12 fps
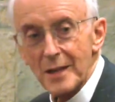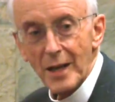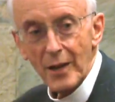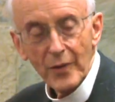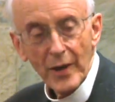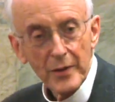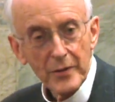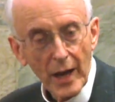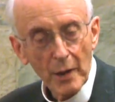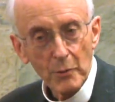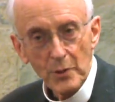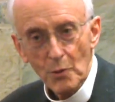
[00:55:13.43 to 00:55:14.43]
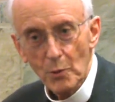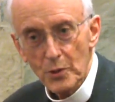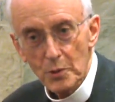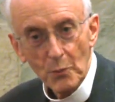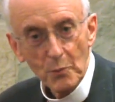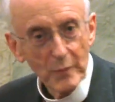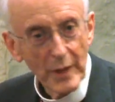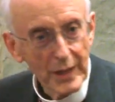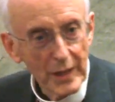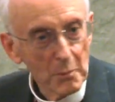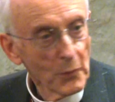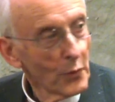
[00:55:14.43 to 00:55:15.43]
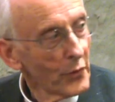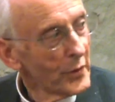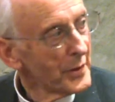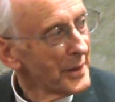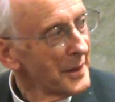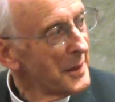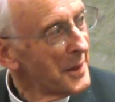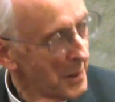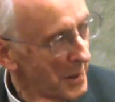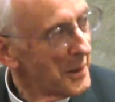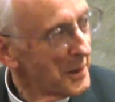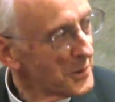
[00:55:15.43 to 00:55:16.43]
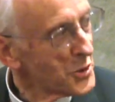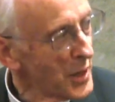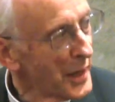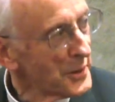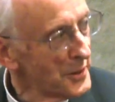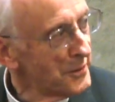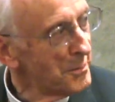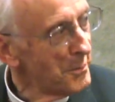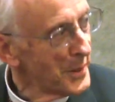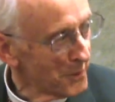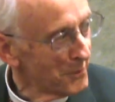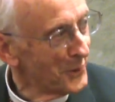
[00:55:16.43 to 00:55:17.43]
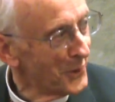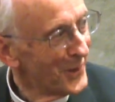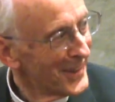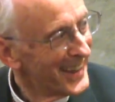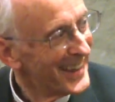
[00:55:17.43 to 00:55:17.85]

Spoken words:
And I wouldn't want to make it more than an attractive metaphor.